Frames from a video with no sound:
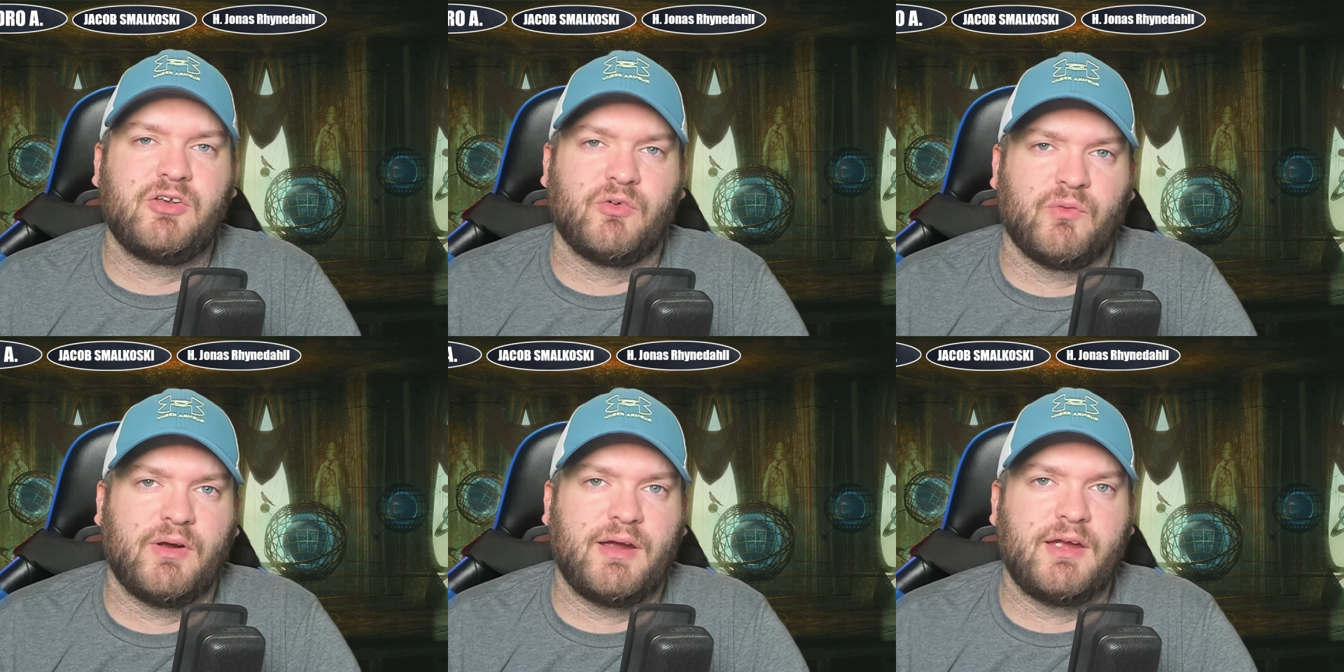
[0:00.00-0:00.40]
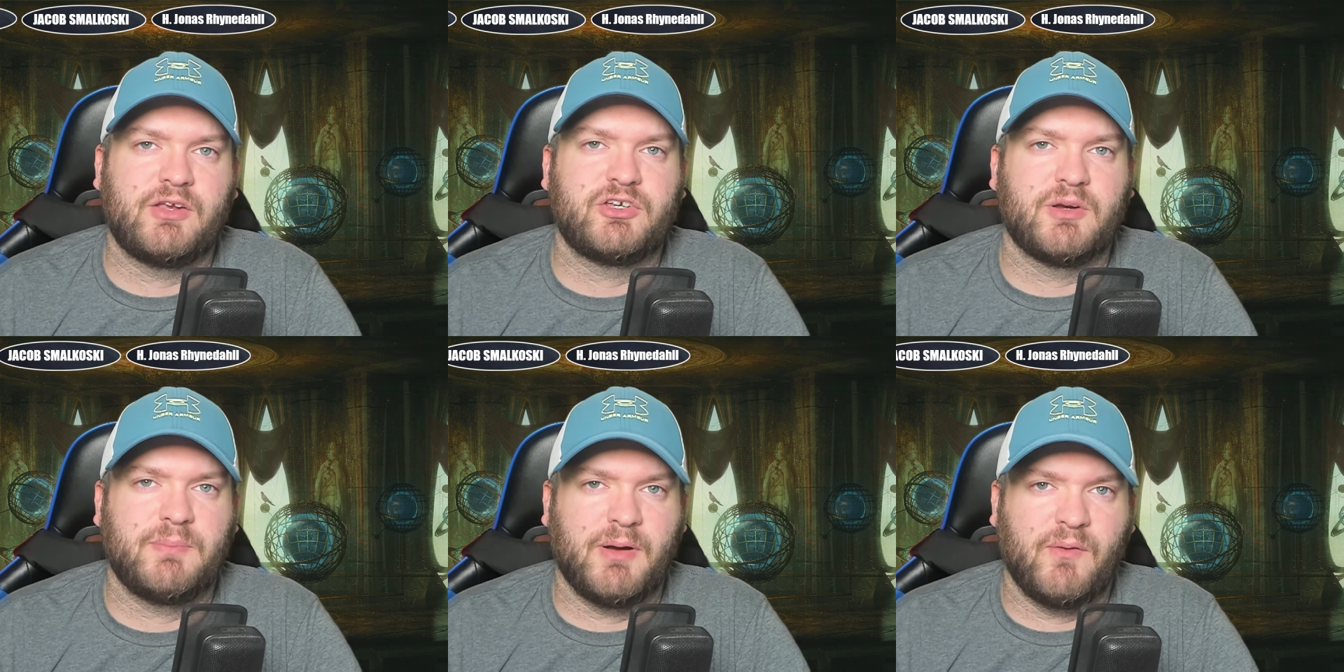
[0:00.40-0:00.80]
to
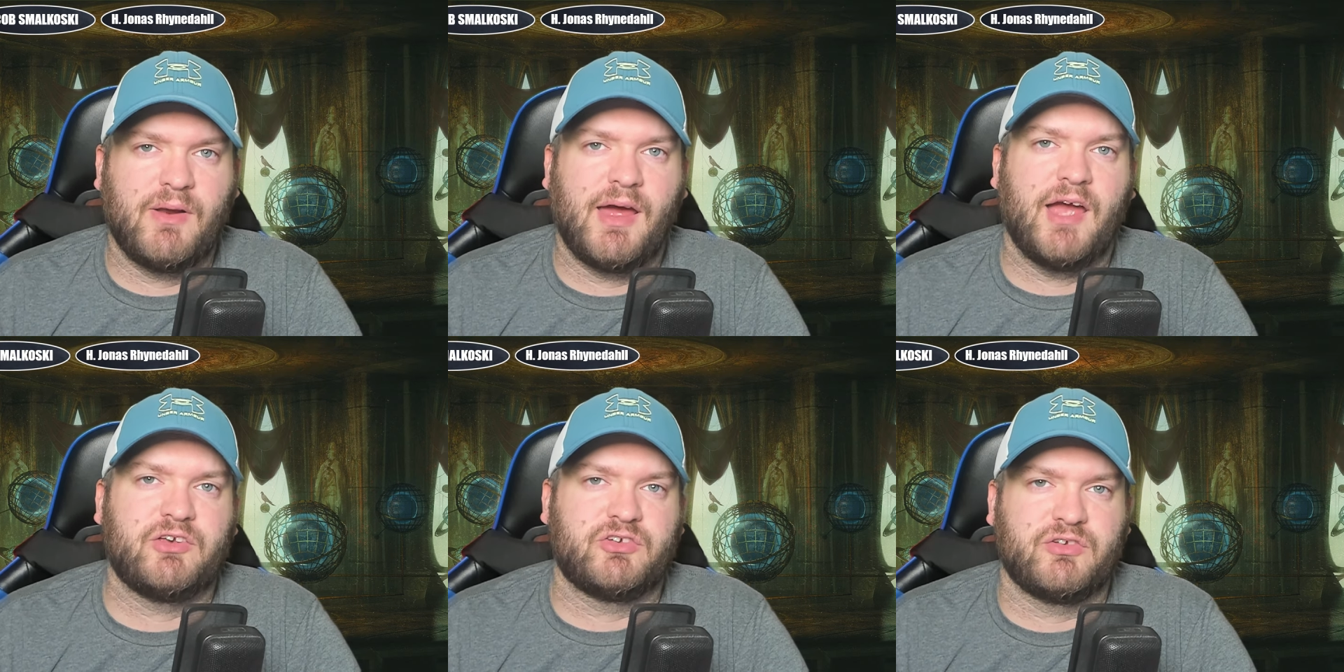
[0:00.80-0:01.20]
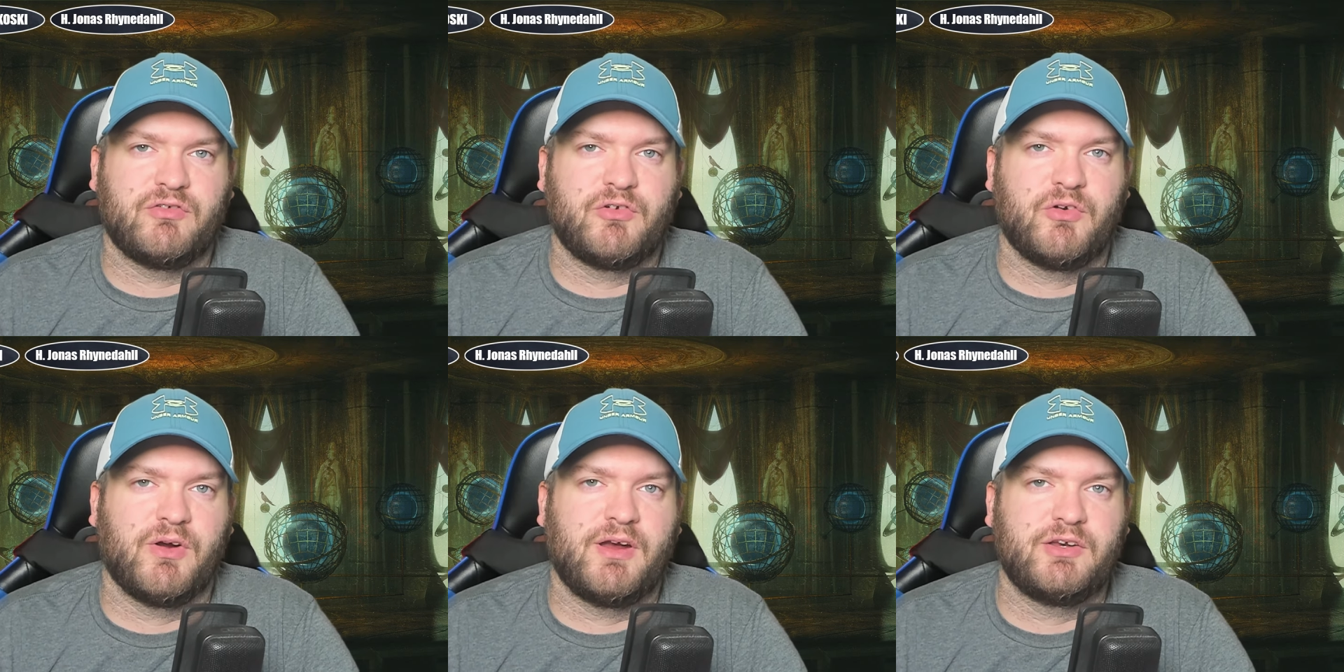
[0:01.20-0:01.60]
rage about Ashes
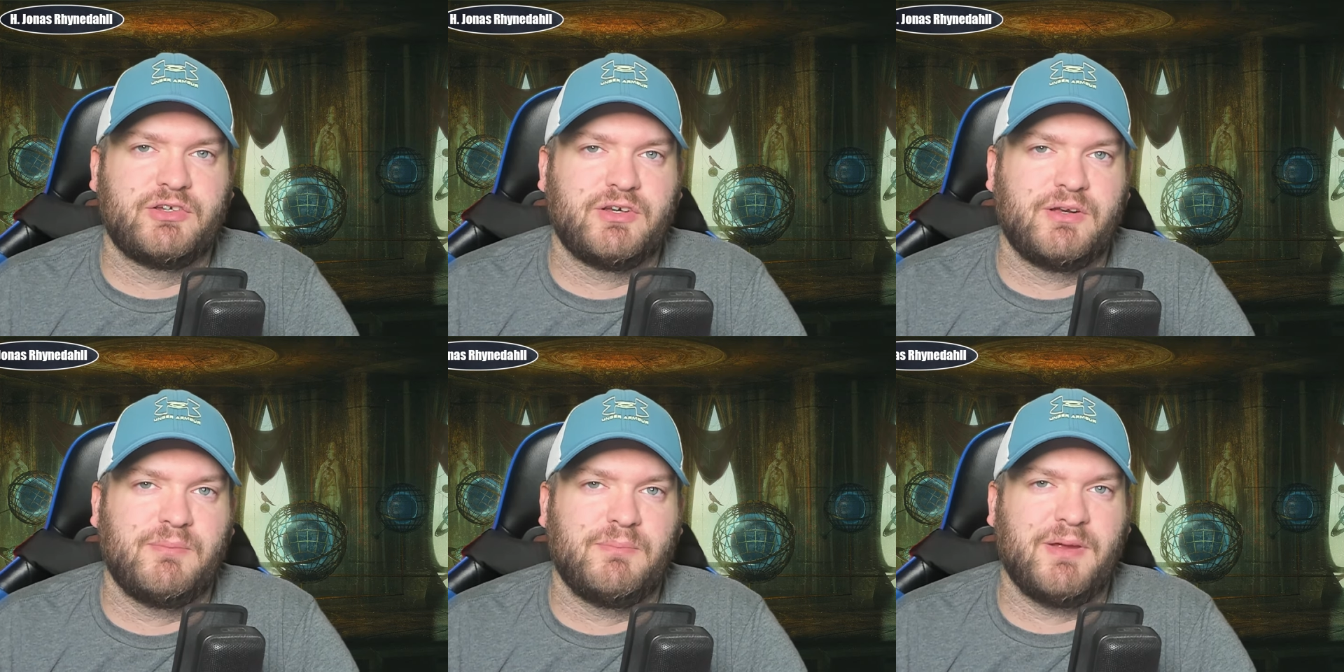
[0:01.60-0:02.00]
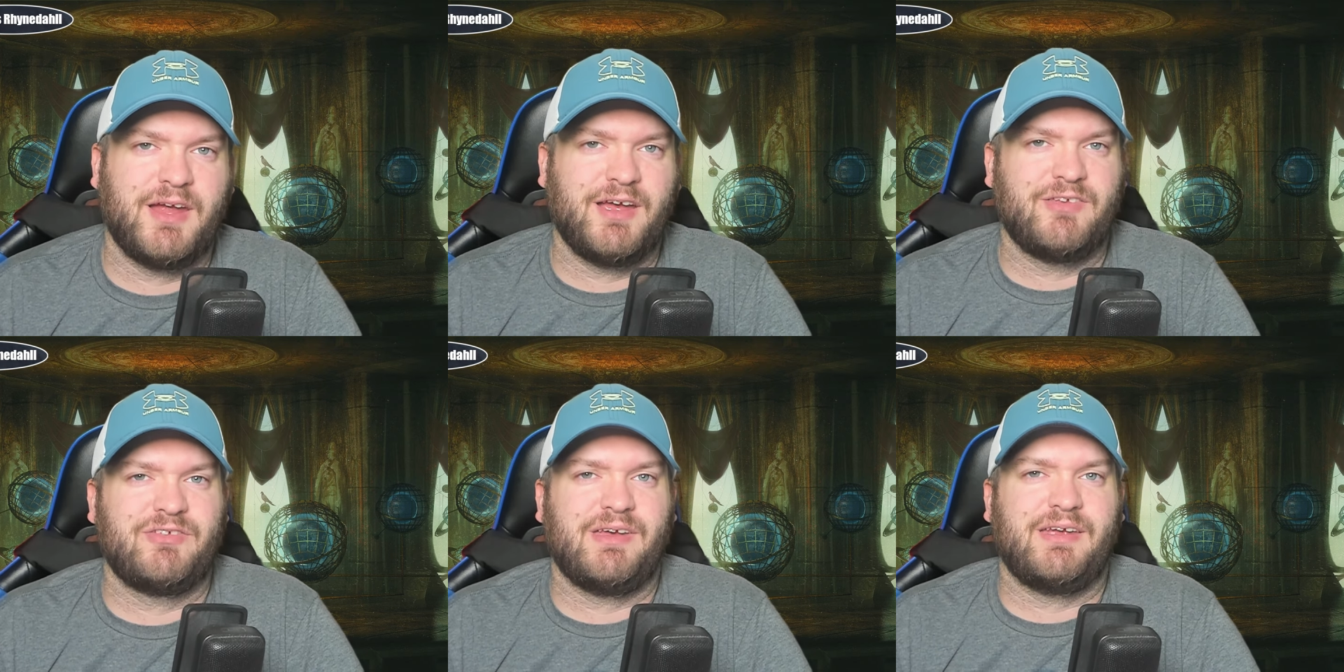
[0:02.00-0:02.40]
of Creation
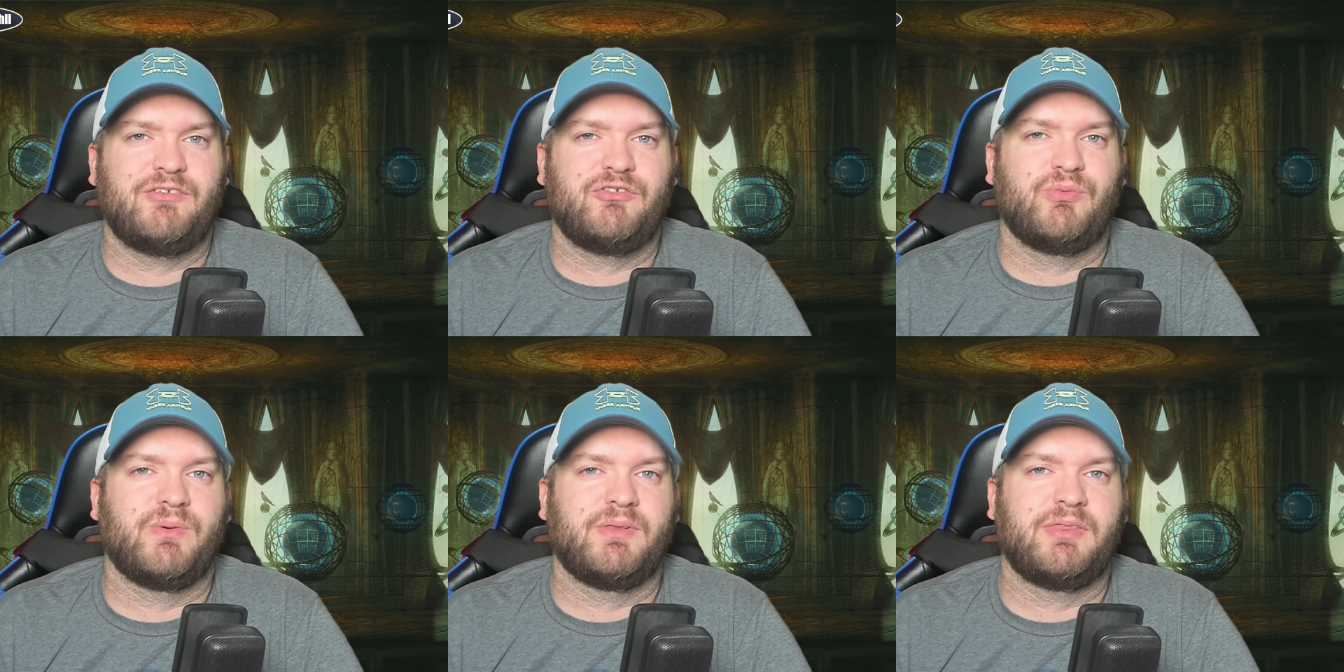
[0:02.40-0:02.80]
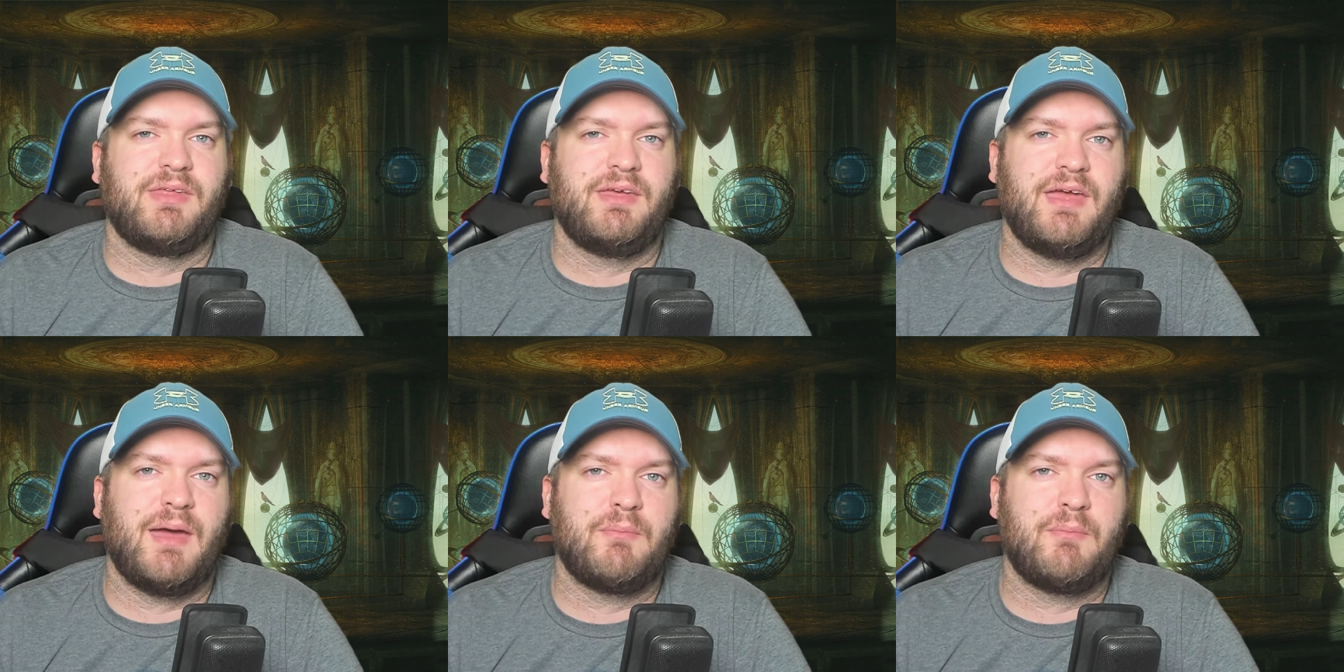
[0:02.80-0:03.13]
because that's what the